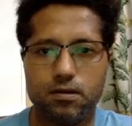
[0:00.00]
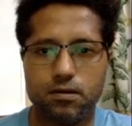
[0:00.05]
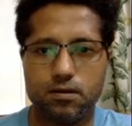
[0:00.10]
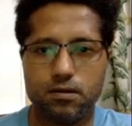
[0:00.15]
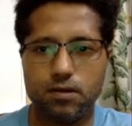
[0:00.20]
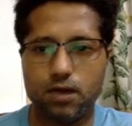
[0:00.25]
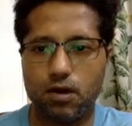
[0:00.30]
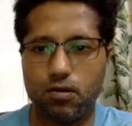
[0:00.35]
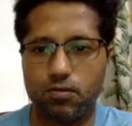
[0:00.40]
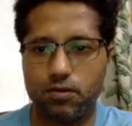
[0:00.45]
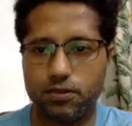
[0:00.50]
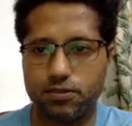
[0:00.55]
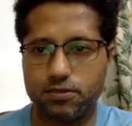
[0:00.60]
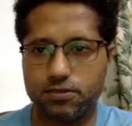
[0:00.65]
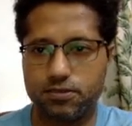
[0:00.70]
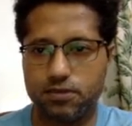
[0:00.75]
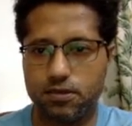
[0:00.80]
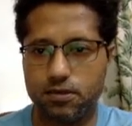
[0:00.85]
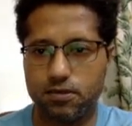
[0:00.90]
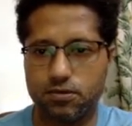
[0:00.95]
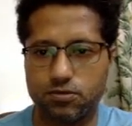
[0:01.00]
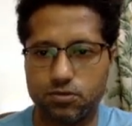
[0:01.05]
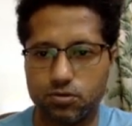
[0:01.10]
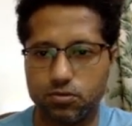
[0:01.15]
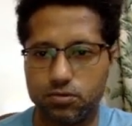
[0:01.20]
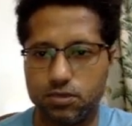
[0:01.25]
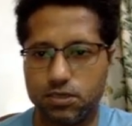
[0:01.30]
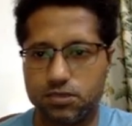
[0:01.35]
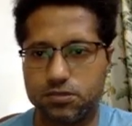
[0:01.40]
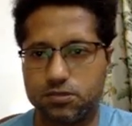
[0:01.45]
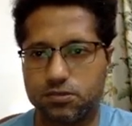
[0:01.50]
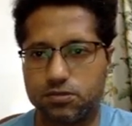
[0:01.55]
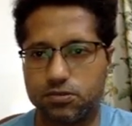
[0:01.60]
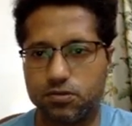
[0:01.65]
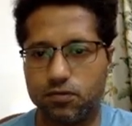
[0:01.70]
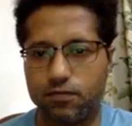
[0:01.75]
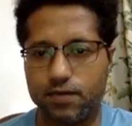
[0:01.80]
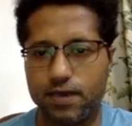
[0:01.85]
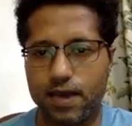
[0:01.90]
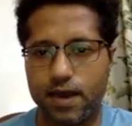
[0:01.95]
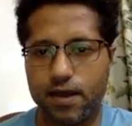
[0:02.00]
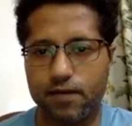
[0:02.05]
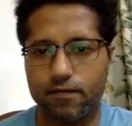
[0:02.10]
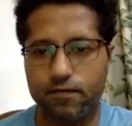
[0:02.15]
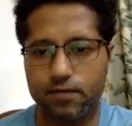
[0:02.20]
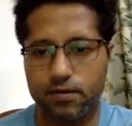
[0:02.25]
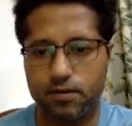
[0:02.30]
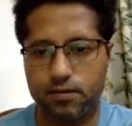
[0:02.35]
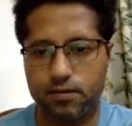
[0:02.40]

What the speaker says: Now let's see. So we have